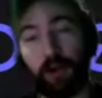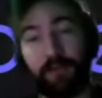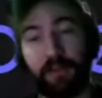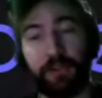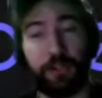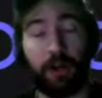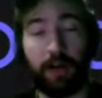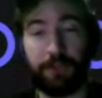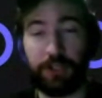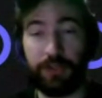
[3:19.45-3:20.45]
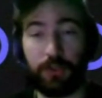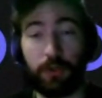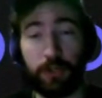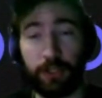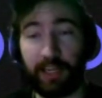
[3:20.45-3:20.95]
reference your off-chain
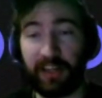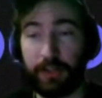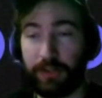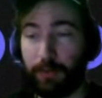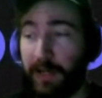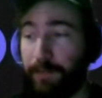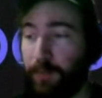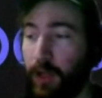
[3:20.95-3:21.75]
storage mechanism, right?